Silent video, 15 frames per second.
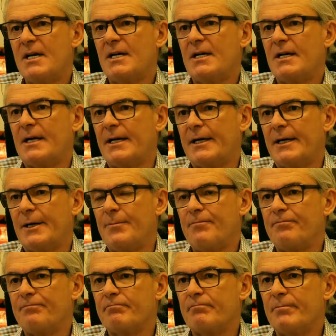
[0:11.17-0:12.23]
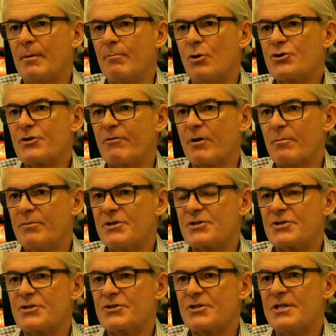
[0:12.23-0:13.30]
but most of our
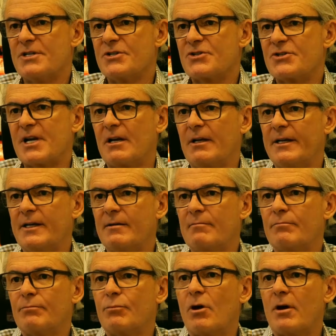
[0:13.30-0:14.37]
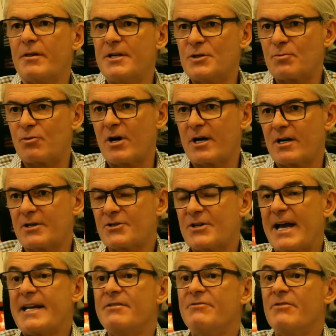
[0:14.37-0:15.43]
business is selling these products at
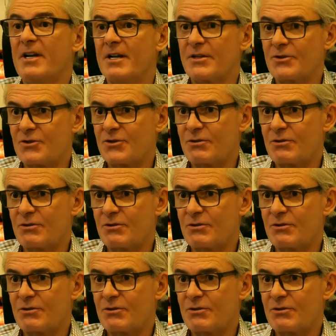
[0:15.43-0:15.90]
events,